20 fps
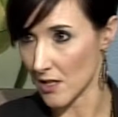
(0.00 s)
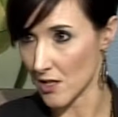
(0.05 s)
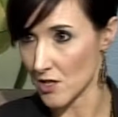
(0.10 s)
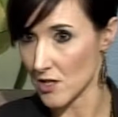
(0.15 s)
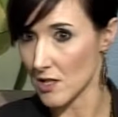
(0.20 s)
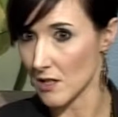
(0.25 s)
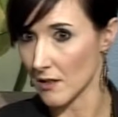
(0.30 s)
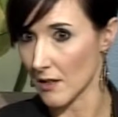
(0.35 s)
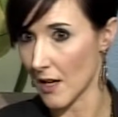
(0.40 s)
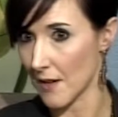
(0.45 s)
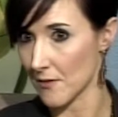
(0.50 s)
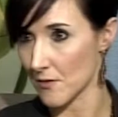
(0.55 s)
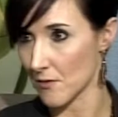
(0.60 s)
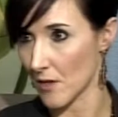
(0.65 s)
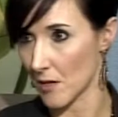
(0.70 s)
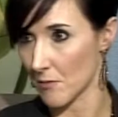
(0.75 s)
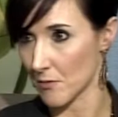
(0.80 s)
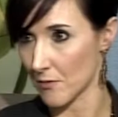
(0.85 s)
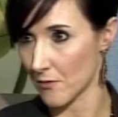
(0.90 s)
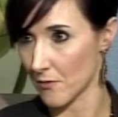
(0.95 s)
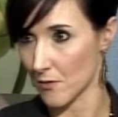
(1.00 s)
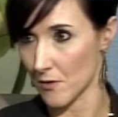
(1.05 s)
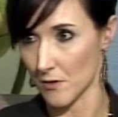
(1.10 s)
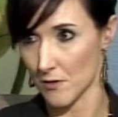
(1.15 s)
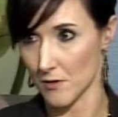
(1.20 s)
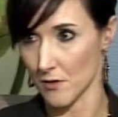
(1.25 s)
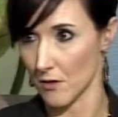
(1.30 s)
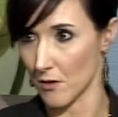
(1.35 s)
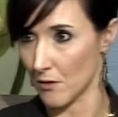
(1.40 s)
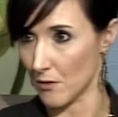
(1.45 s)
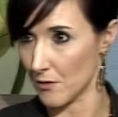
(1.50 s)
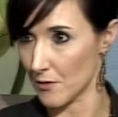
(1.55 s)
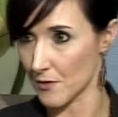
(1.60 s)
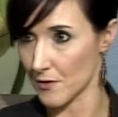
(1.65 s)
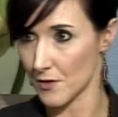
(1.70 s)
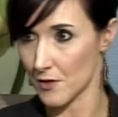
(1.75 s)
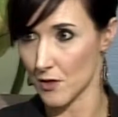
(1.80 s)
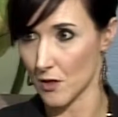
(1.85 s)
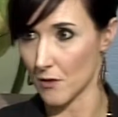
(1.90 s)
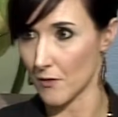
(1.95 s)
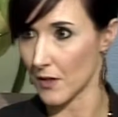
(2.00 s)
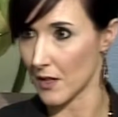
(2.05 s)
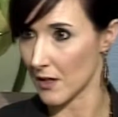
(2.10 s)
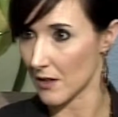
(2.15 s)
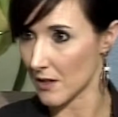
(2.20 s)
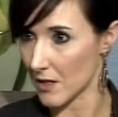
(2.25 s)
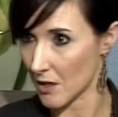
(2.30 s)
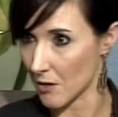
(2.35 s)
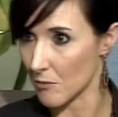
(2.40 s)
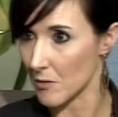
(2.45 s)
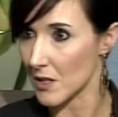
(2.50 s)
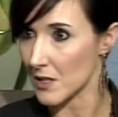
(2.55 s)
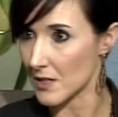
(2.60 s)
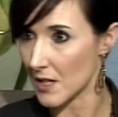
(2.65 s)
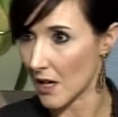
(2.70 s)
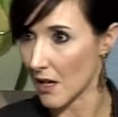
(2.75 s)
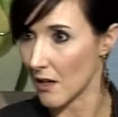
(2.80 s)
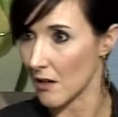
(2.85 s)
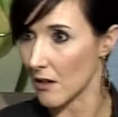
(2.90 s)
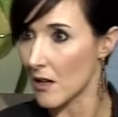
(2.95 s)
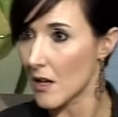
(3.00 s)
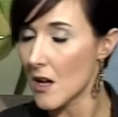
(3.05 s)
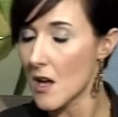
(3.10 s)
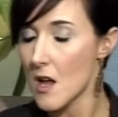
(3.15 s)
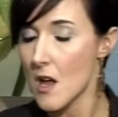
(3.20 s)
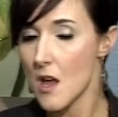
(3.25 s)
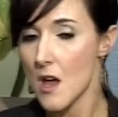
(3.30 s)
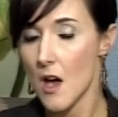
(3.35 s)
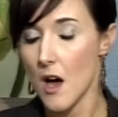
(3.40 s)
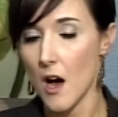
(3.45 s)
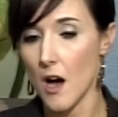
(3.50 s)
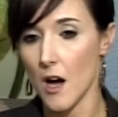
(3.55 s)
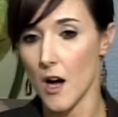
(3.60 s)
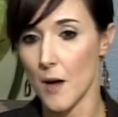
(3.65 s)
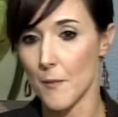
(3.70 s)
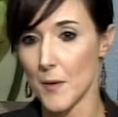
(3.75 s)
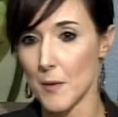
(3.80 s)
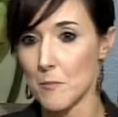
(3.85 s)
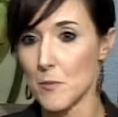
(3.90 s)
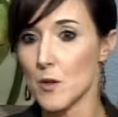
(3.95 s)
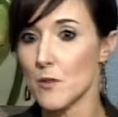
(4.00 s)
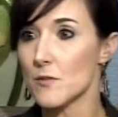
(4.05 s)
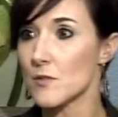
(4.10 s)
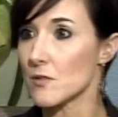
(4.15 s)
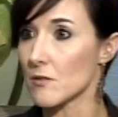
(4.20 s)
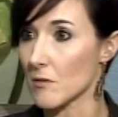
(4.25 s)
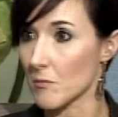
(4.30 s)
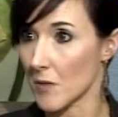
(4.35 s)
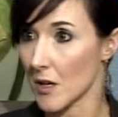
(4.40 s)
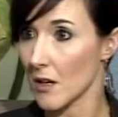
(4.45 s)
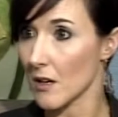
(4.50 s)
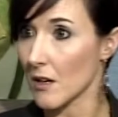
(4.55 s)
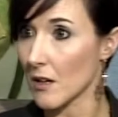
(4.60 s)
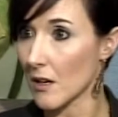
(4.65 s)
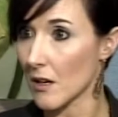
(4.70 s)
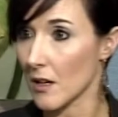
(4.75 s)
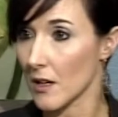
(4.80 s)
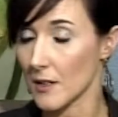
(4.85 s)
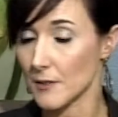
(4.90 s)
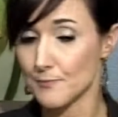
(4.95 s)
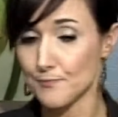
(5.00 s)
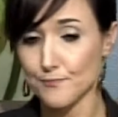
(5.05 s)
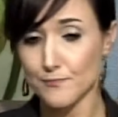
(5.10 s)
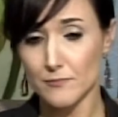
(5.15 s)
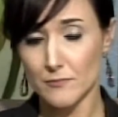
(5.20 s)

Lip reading: and she left right before the whole Soviet thing went down and moved to America.